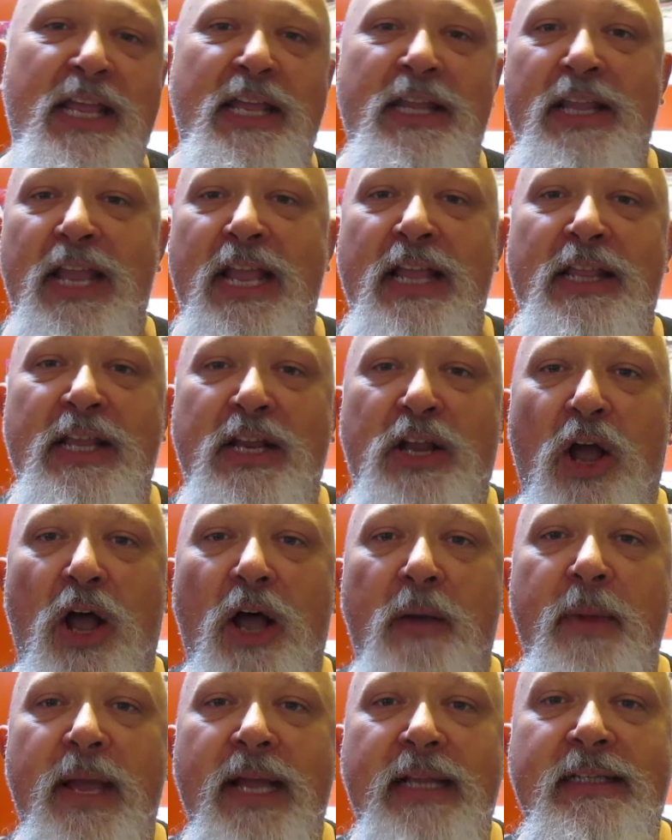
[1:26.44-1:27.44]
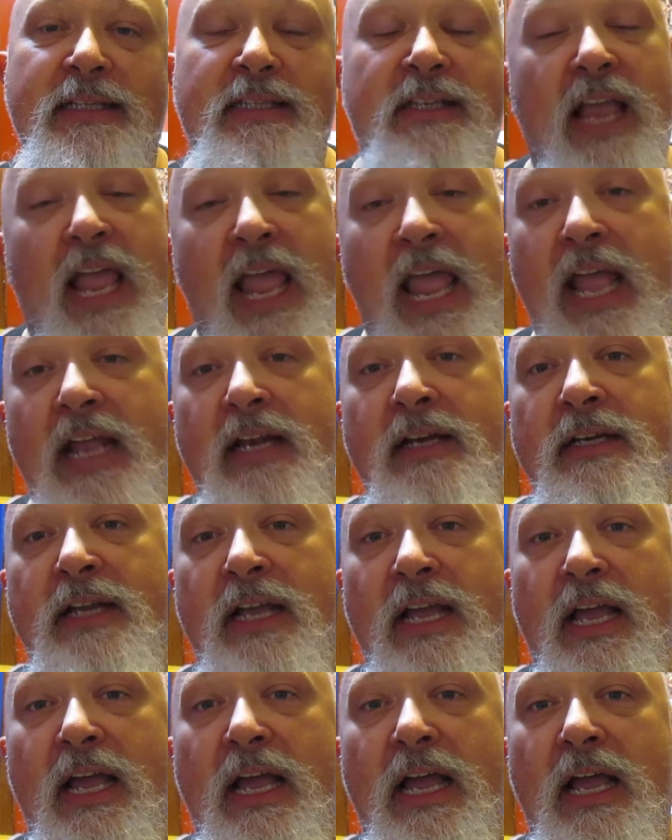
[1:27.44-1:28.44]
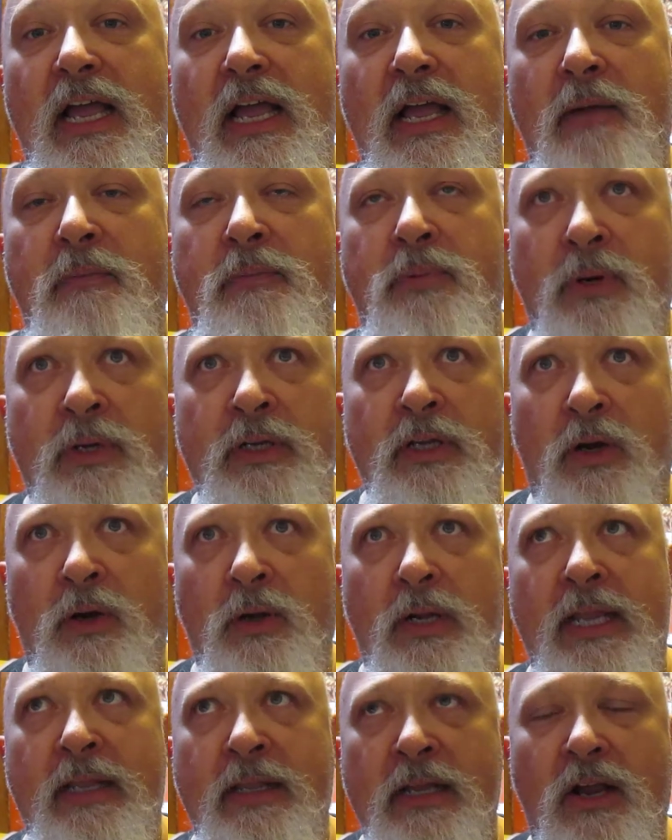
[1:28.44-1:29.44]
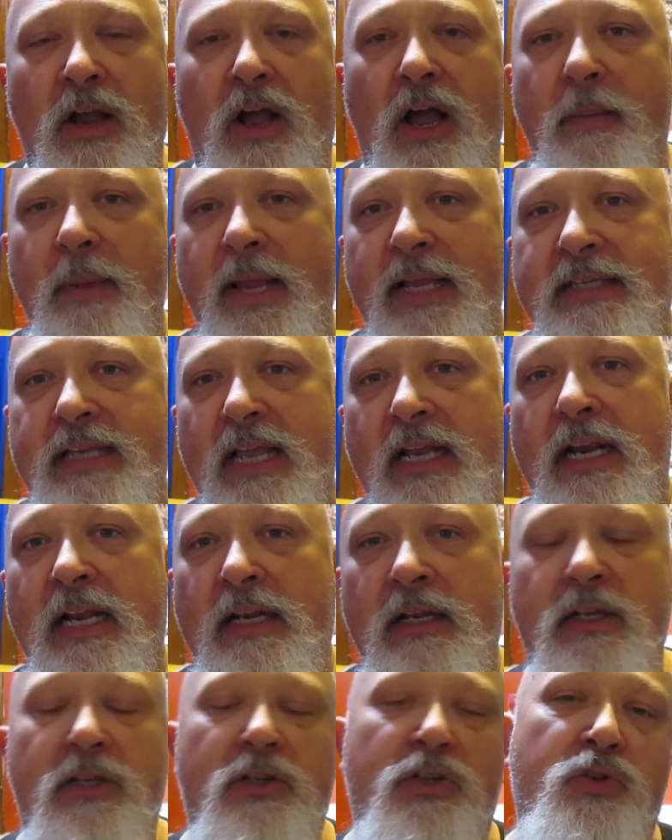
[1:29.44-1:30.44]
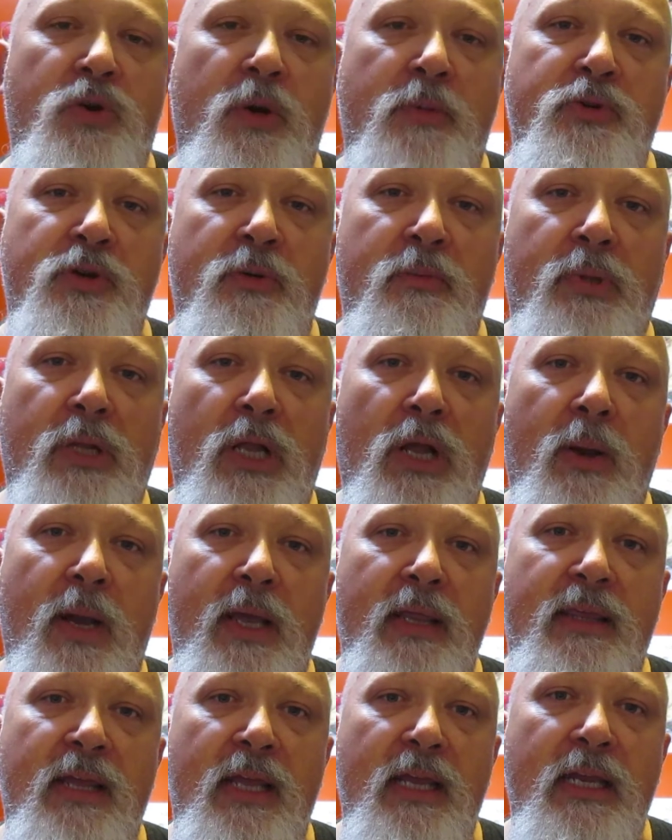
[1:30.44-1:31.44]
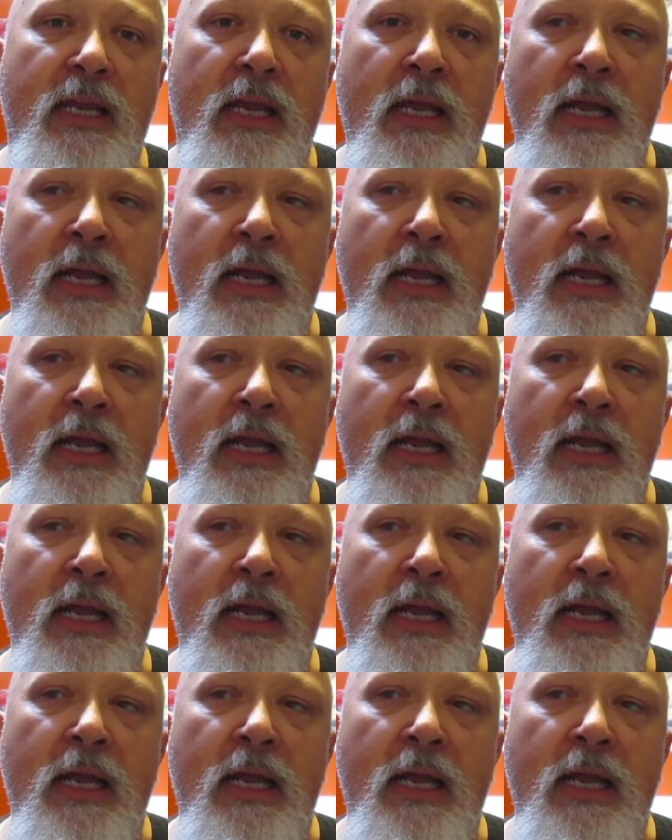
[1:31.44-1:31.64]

in the comments, and in the comments and in the description below. I think